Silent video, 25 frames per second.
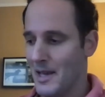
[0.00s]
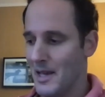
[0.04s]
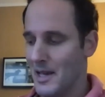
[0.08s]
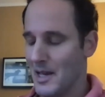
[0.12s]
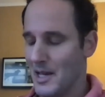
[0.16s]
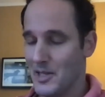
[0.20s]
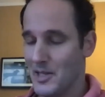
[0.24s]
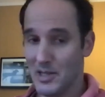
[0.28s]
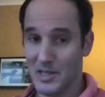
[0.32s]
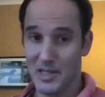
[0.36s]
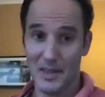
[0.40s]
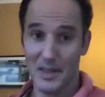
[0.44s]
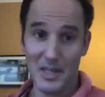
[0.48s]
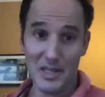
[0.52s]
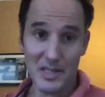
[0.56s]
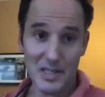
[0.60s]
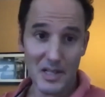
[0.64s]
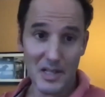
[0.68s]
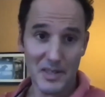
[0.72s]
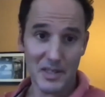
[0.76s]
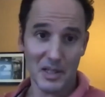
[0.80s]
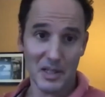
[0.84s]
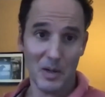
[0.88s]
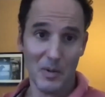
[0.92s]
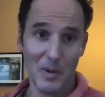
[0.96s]
So I said, "This sounds
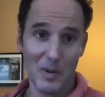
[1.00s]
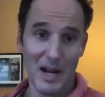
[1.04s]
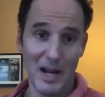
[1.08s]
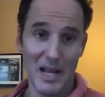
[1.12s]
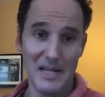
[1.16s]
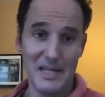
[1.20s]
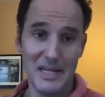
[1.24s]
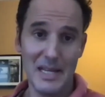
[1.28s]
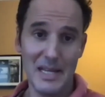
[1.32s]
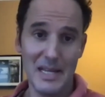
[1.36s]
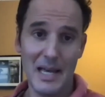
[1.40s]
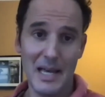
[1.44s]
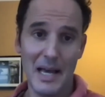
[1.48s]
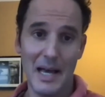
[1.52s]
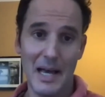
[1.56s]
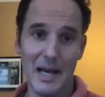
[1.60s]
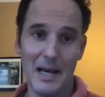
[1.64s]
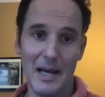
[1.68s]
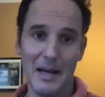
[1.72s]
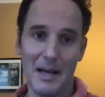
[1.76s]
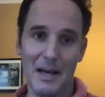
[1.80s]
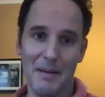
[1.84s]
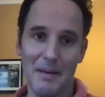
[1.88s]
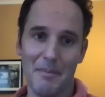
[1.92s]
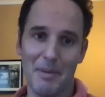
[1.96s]
like a great
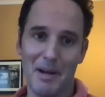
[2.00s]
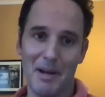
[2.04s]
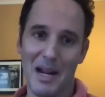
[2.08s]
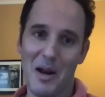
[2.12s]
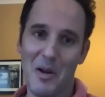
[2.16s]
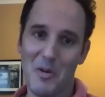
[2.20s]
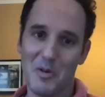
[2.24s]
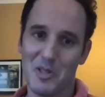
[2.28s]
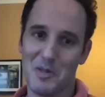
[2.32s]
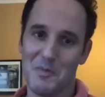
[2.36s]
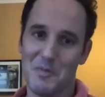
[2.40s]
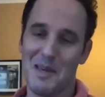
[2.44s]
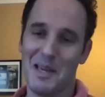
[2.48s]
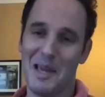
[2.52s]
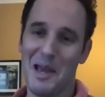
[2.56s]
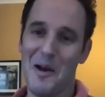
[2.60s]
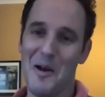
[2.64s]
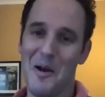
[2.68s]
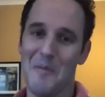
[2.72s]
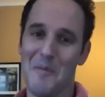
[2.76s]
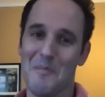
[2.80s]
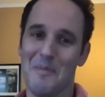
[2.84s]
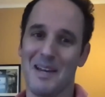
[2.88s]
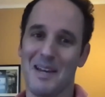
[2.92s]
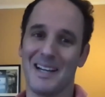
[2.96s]
idea, but I don't speak
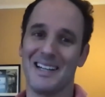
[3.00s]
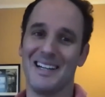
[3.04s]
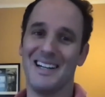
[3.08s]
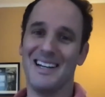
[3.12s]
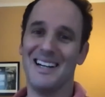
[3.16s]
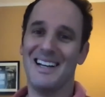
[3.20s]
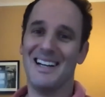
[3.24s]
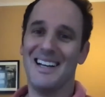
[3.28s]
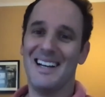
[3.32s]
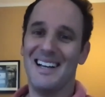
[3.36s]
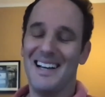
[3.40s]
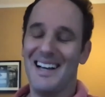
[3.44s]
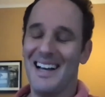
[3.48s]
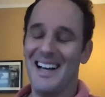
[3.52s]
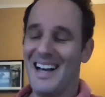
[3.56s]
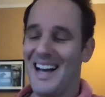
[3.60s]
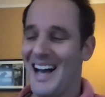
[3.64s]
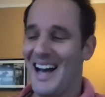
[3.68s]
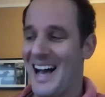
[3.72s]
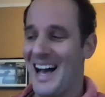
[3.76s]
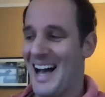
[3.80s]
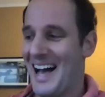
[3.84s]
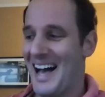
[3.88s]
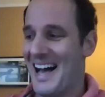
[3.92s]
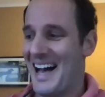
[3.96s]
Arabic."
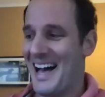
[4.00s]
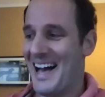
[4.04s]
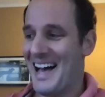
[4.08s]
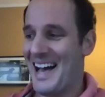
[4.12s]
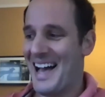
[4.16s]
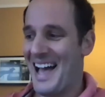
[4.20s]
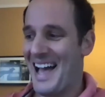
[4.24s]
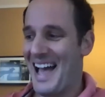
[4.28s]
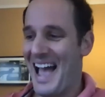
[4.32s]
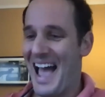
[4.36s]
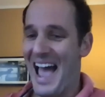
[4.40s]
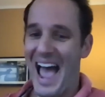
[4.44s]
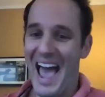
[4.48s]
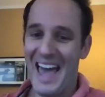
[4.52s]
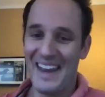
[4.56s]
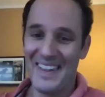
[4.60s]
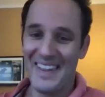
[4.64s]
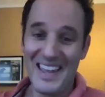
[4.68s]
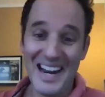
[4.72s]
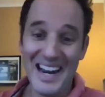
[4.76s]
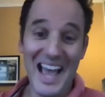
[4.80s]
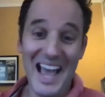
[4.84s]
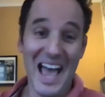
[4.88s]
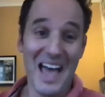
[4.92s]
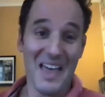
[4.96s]
Uh, and
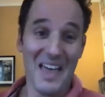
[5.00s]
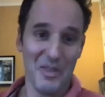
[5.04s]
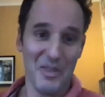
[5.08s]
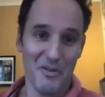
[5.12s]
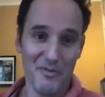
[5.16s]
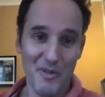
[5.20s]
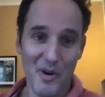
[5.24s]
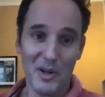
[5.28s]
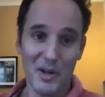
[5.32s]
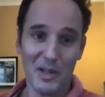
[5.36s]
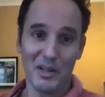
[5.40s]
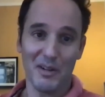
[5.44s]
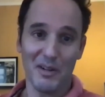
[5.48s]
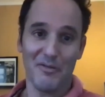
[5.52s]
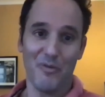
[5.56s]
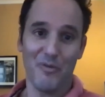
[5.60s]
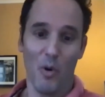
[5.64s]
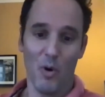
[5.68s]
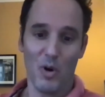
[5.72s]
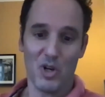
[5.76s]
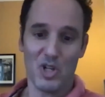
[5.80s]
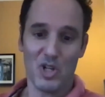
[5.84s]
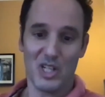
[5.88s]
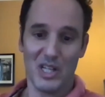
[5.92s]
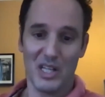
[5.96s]
then I had the very good
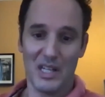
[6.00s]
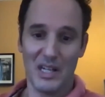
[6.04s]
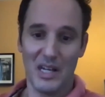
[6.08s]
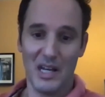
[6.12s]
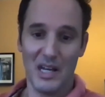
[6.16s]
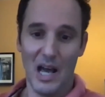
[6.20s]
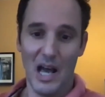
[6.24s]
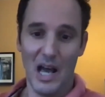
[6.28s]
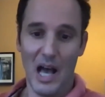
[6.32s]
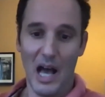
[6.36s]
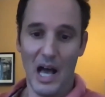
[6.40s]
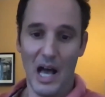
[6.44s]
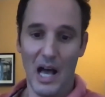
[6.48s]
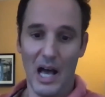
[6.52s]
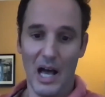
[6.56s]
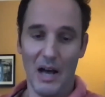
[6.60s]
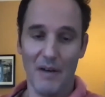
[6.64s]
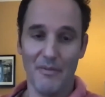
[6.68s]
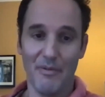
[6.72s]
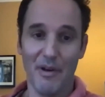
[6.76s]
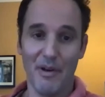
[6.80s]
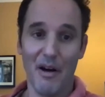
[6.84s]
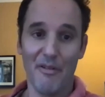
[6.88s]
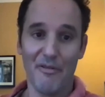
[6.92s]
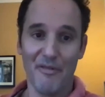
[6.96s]
fortune
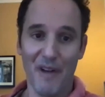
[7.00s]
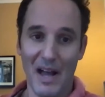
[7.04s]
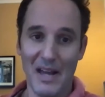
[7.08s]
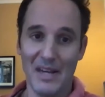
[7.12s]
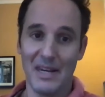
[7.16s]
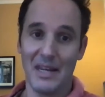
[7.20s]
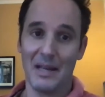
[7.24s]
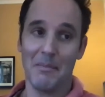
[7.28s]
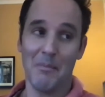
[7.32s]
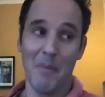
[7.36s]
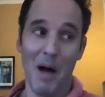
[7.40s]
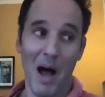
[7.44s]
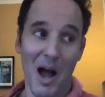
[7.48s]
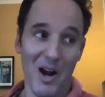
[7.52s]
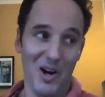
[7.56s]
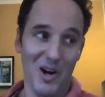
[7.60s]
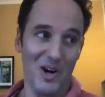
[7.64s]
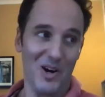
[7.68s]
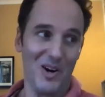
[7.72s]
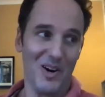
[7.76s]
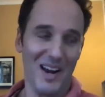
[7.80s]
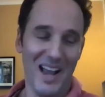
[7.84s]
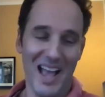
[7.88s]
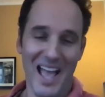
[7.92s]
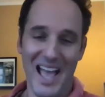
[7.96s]
of finding
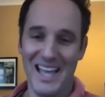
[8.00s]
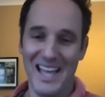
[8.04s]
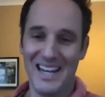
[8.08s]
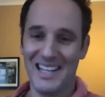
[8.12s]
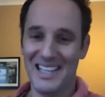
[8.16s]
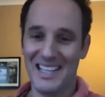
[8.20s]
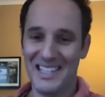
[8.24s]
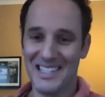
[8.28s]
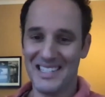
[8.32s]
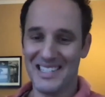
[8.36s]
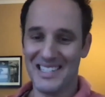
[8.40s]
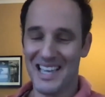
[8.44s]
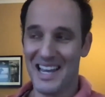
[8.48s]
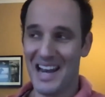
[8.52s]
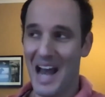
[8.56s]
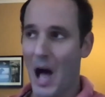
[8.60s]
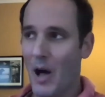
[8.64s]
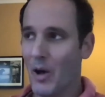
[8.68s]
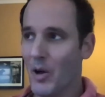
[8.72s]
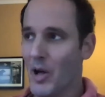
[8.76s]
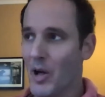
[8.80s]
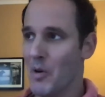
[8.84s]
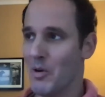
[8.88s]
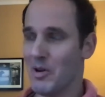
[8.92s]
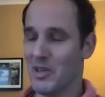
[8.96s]
Maher, and he said,
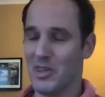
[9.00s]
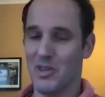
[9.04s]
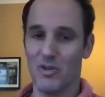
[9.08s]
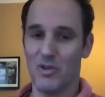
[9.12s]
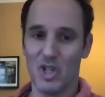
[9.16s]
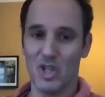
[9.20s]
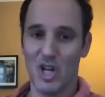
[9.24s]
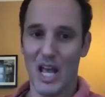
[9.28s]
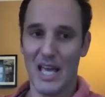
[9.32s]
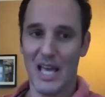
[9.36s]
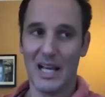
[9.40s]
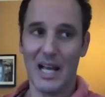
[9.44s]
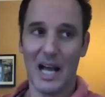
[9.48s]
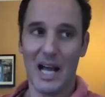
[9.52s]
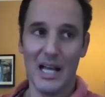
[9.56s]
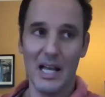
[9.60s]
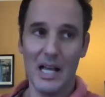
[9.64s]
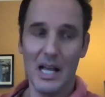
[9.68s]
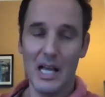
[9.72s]
"I'll go with you, Jake.